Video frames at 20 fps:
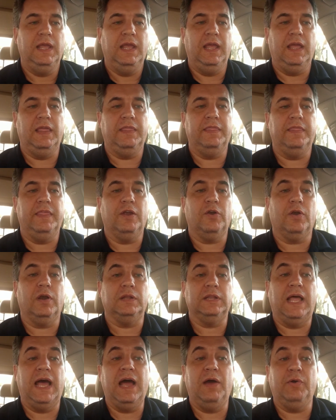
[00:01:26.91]
and they're
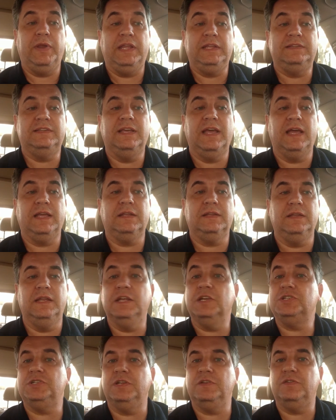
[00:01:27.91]
allowing
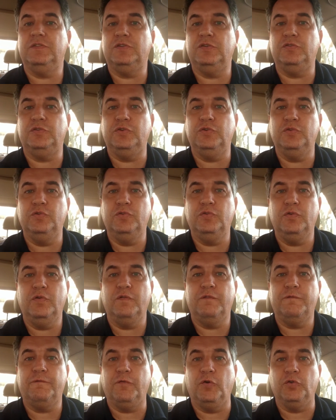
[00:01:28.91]
technicians to do
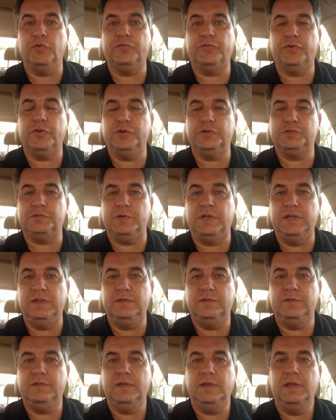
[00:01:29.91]
full
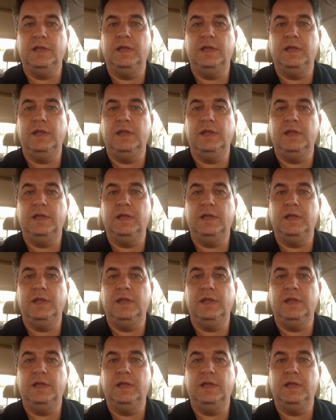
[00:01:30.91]
surgeries,